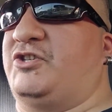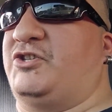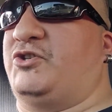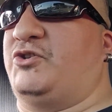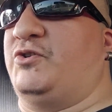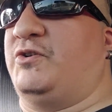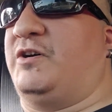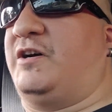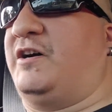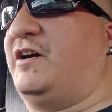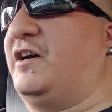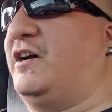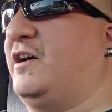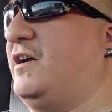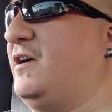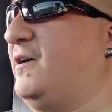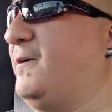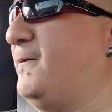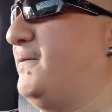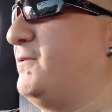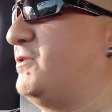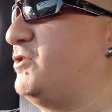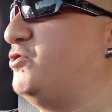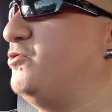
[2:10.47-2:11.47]
To,
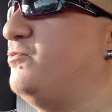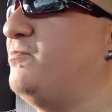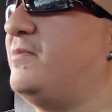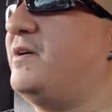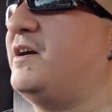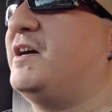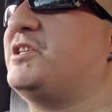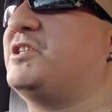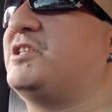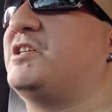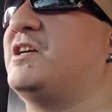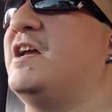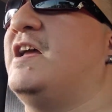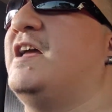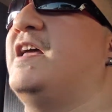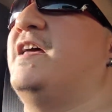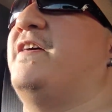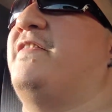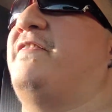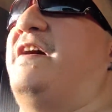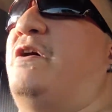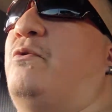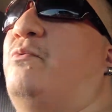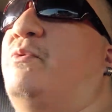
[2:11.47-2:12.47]
uh, too much
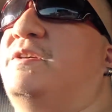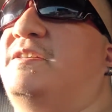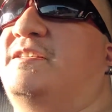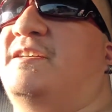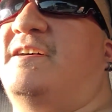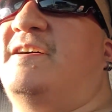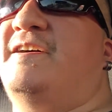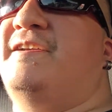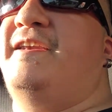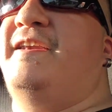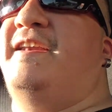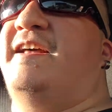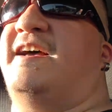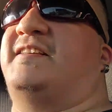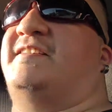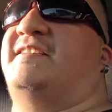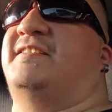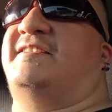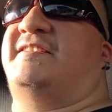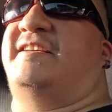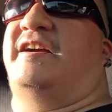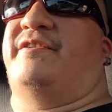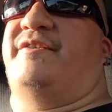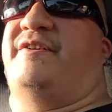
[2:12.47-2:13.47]
that was
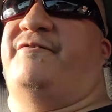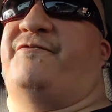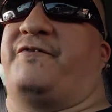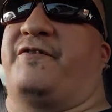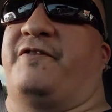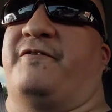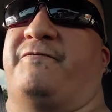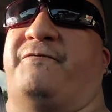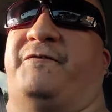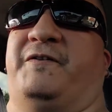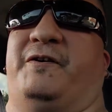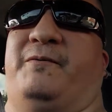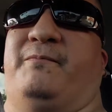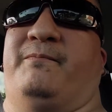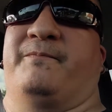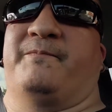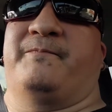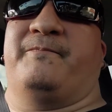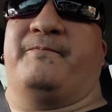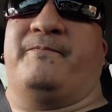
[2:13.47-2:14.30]
unnecessary for the film.